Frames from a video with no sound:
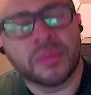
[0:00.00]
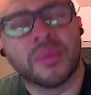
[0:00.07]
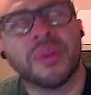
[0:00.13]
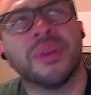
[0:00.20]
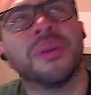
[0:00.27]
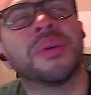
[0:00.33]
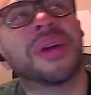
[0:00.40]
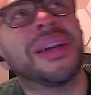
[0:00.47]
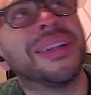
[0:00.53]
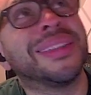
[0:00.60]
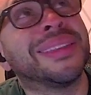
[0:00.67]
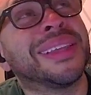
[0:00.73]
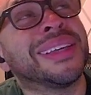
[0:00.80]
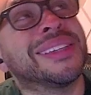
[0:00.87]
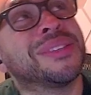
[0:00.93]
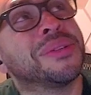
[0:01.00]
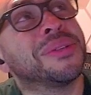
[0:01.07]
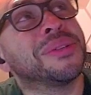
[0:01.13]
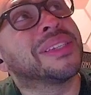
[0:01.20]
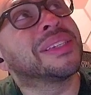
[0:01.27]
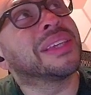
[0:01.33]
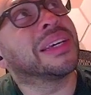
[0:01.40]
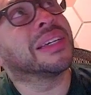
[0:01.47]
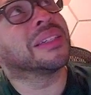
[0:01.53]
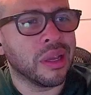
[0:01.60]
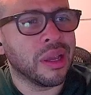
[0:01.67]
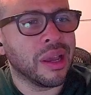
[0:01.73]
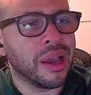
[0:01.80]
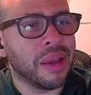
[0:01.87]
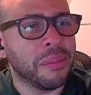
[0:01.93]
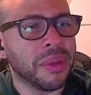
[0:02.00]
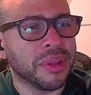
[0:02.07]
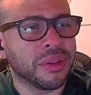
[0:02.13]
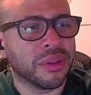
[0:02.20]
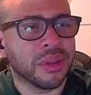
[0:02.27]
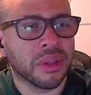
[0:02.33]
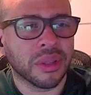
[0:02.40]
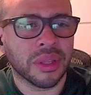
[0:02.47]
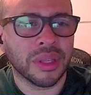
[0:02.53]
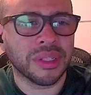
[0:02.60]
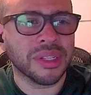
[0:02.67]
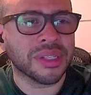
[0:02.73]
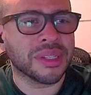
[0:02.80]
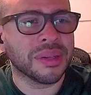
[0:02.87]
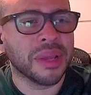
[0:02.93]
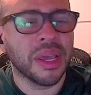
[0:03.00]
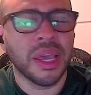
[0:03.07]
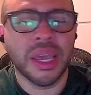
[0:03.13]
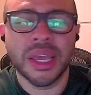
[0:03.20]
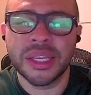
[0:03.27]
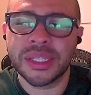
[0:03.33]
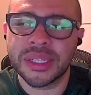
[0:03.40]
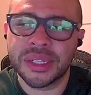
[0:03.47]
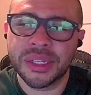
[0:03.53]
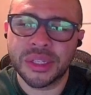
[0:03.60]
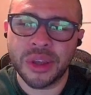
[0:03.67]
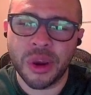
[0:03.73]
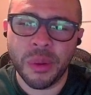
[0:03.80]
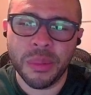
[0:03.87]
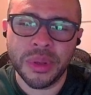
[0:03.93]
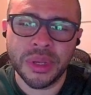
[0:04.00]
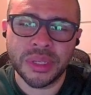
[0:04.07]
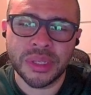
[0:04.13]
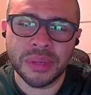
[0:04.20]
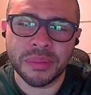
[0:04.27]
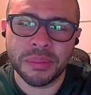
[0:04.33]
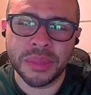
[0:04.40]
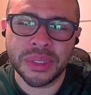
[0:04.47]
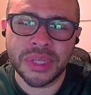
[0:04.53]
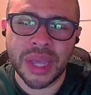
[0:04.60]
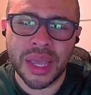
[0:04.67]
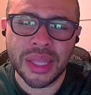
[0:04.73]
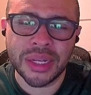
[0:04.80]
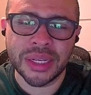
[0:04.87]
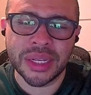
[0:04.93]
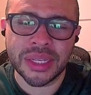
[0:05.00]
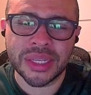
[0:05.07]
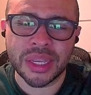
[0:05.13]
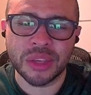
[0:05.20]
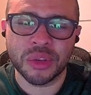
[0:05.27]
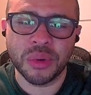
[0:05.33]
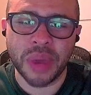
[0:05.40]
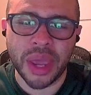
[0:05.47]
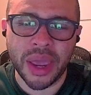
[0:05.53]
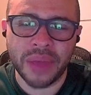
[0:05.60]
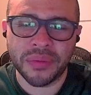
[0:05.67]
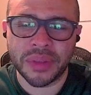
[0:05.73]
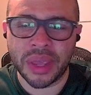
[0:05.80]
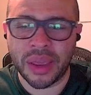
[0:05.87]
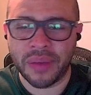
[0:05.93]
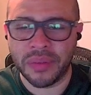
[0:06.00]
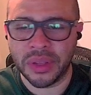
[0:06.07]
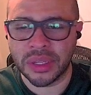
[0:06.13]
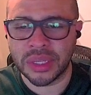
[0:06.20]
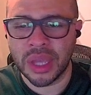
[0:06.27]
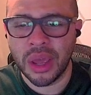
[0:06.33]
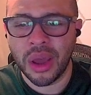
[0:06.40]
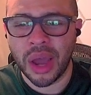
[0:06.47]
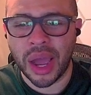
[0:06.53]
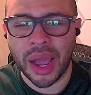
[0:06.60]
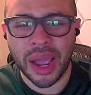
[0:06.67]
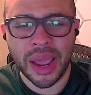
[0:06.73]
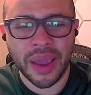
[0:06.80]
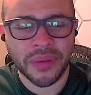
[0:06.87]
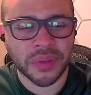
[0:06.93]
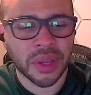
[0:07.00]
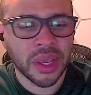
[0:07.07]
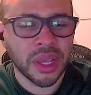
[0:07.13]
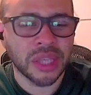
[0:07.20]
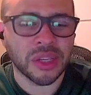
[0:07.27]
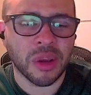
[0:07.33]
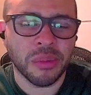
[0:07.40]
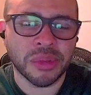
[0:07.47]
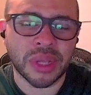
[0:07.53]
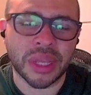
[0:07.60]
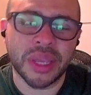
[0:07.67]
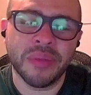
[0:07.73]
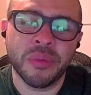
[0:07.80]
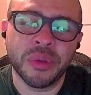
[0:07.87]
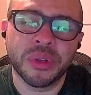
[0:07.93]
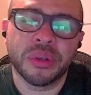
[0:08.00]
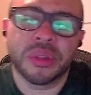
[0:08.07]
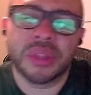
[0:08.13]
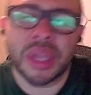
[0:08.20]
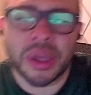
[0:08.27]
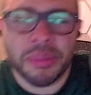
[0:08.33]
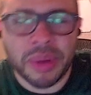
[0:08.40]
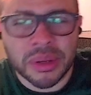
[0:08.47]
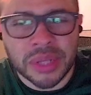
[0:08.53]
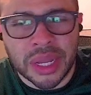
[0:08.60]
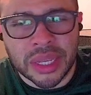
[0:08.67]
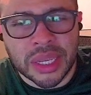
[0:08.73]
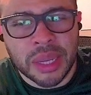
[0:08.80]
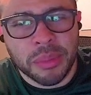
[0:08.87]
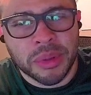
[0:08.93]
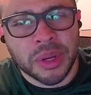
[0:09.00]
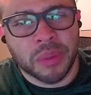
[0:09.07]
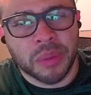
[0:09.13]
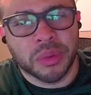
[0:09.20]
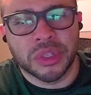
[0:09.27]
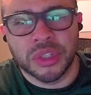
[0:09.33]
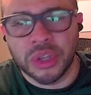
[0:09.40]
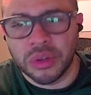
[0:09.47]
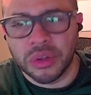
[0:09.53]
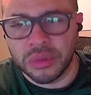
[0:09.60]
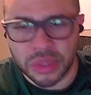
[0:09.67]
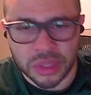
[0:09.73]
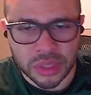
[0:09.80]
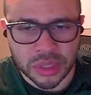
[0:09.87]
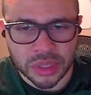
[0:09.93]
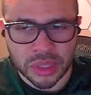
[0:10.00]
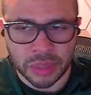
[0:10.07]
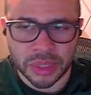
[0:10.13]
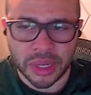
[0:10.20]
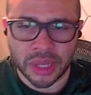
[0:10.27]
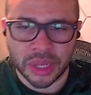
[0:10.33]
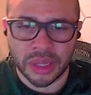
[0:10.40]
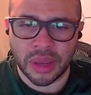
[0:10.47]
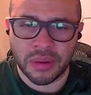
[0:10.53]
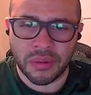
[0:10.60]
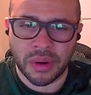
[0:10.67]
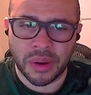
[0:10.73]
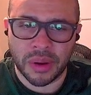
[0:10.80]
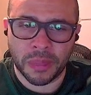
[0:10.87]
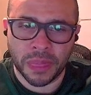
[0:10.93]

What kind of things do they say? I mean, it's a deterministic mentality. They say, you have to have this. It's almost like, even when you think about like keeping up with the Joneses or something like that, right?